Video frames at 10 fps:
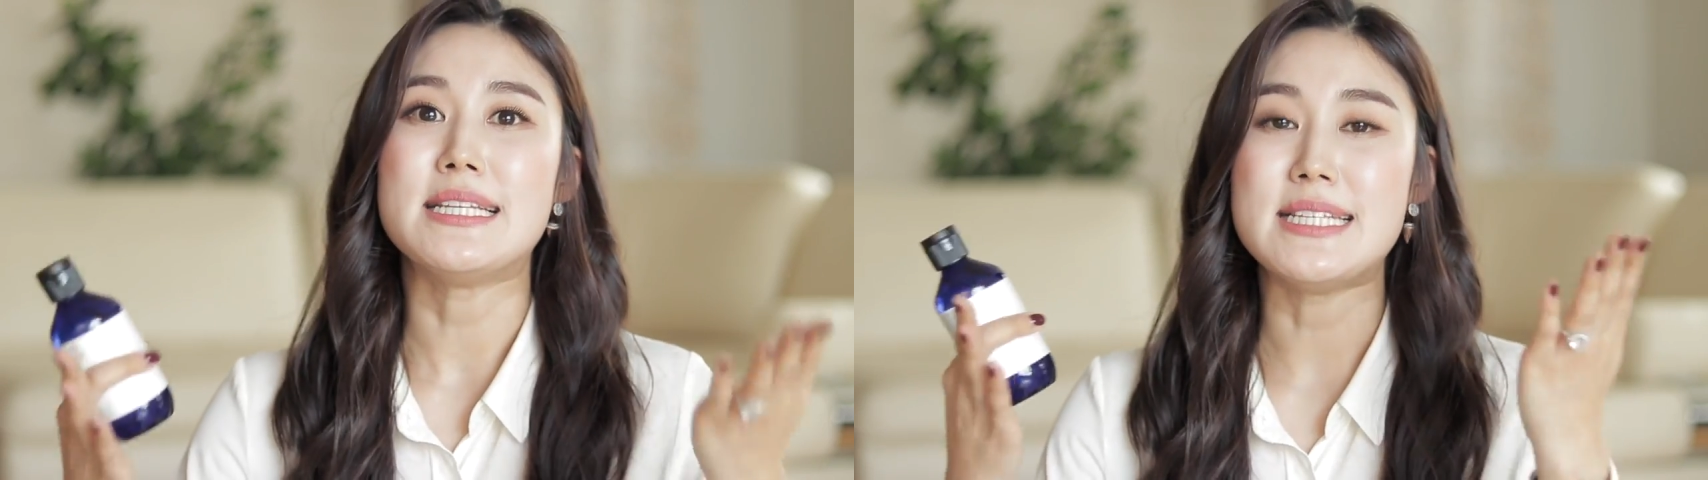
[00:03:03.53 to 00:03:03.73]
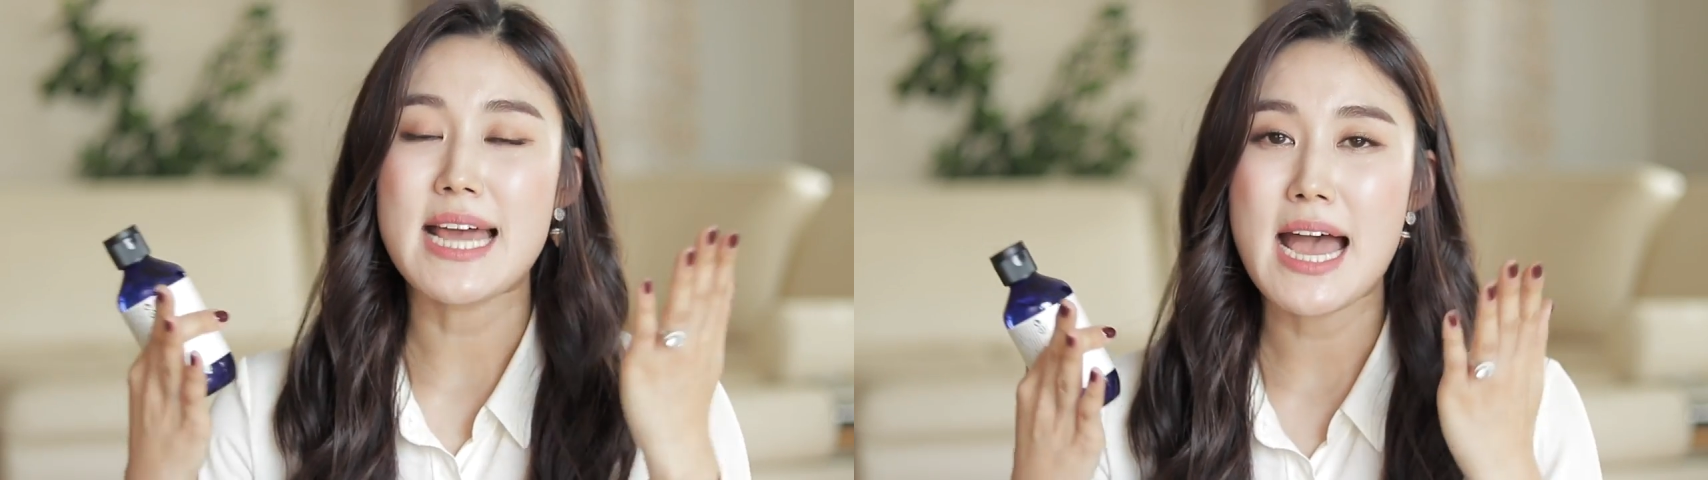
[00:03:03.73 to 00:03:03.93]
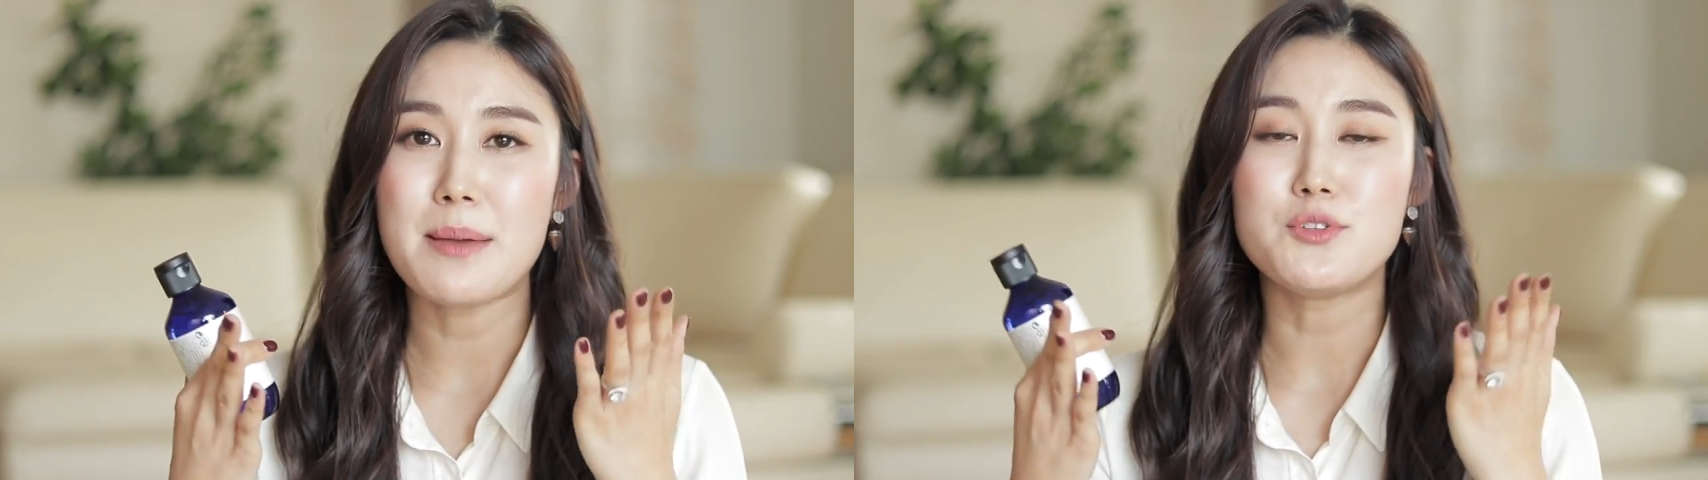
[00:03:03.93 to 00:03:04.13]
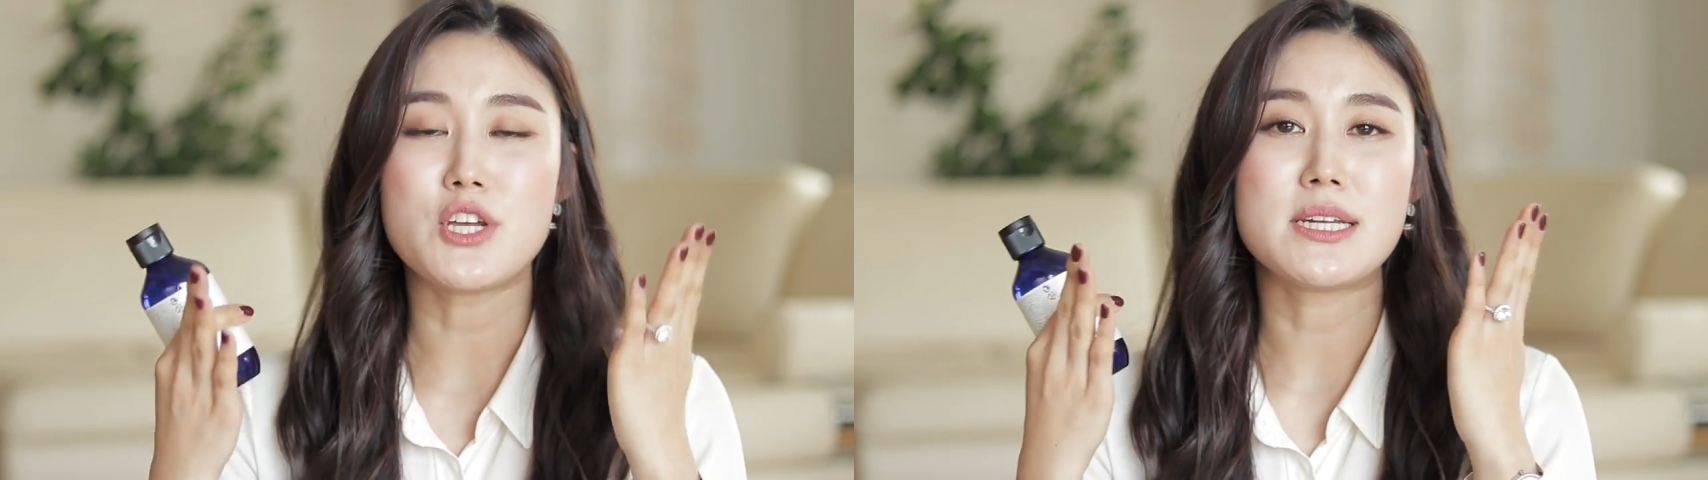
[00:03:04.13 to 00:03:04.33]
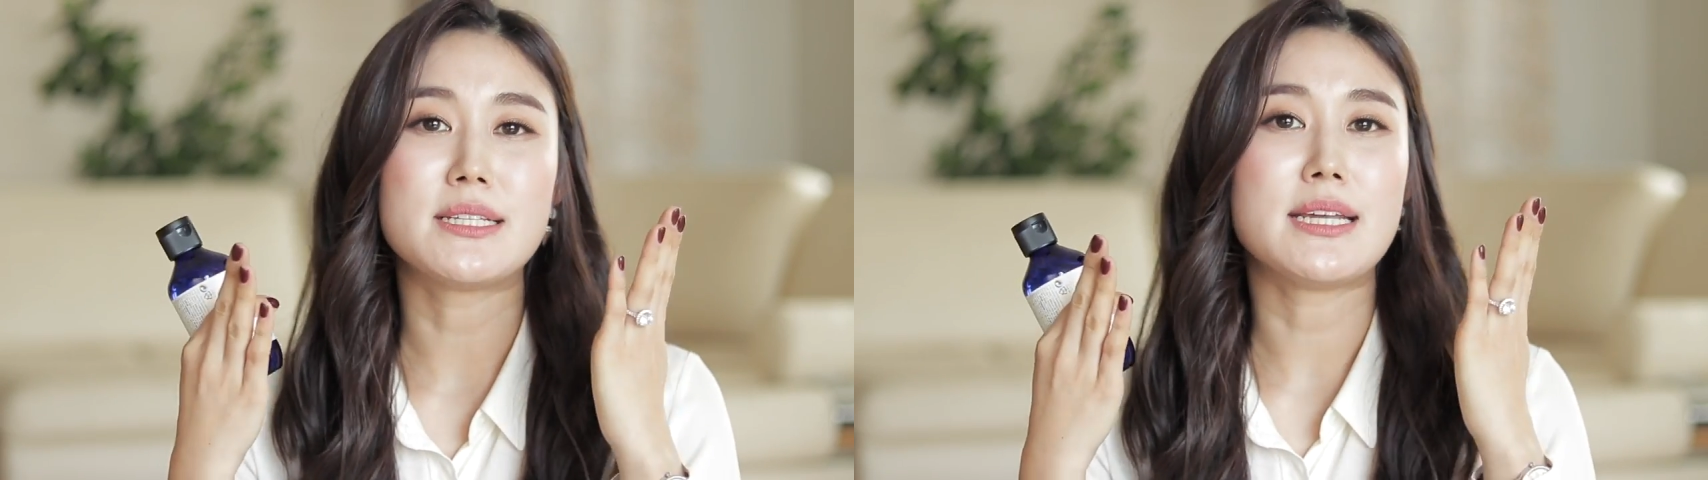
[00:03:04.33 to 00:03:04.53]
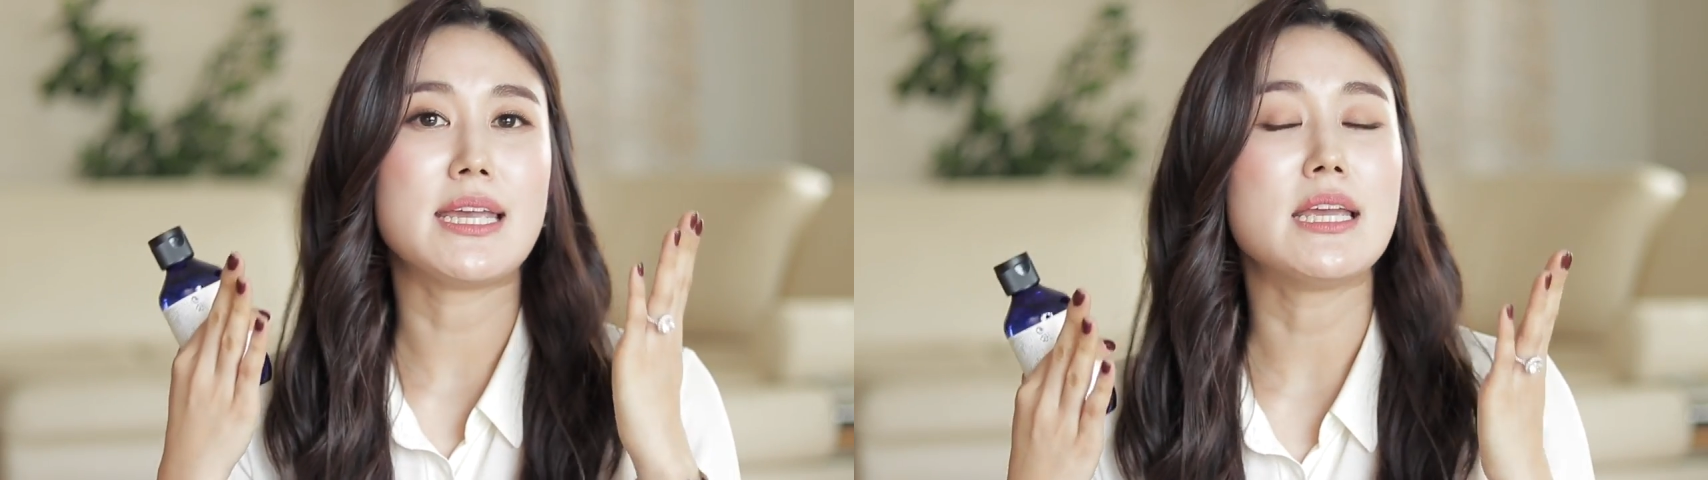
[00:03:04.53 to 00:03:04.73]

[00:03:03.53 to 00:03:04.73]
dab gently